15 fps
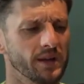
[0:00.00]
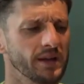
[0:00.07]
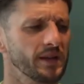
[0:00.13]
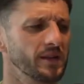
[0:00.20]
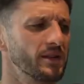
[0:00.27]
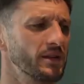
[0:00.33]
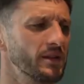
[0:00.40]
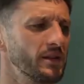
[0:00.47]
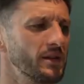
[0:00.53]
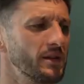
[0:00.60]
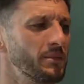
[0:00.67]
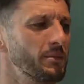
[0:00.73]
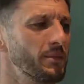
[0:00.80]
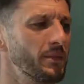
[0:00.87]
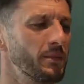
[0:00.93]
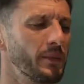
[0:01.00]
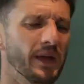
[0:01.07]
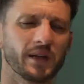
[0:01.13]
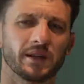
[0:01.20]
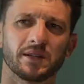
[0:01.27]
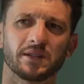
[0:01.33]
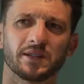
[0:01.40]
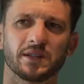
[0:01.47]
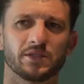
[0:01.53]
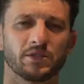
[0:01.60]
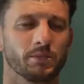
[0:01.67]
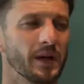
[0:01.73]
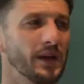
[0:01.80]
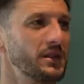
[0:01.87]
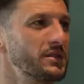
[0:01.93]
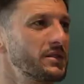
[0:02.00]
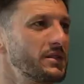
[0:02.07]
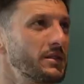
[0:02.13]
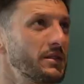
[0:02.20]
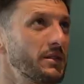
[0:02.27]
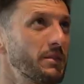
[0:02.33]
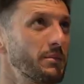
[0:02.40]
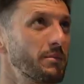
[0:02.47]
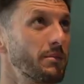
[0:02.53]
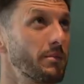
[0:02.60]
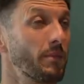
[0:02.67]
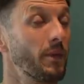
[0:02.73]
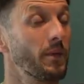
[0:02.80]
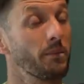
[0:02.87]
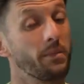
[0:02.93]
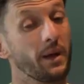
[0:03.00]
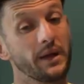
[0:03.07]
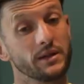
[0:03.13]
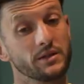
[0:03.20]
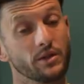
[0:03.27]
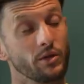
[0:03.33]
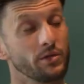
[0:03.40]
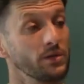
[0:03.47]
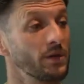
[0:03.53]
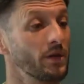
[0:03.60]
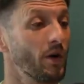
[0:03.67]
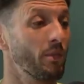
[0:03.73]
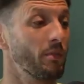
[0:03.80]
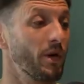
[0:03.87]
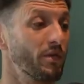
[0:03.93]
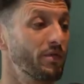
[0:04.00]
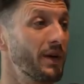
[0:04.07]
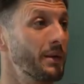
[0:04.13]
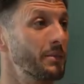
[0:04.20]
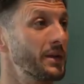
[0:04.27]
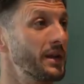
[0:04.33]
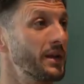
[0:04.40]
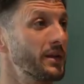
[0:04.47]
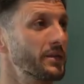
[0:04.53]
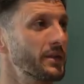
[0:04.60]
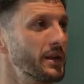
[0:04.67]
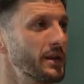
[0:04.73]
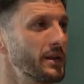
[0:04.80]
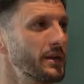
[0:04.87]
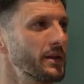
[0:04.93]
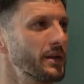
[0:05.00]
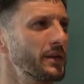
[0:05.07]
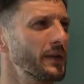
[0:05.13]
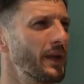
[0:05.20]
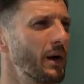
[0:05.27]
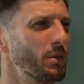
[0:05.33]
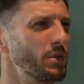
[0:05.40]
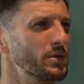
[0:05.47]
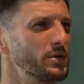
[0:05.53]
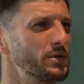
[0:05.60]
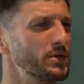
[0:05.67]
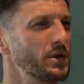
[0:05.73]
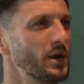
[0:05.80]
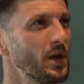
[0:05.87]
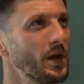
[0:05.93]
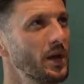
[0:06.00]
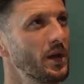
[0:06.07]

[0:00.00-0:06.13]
needed to make a decision based on my family, I think, and that was,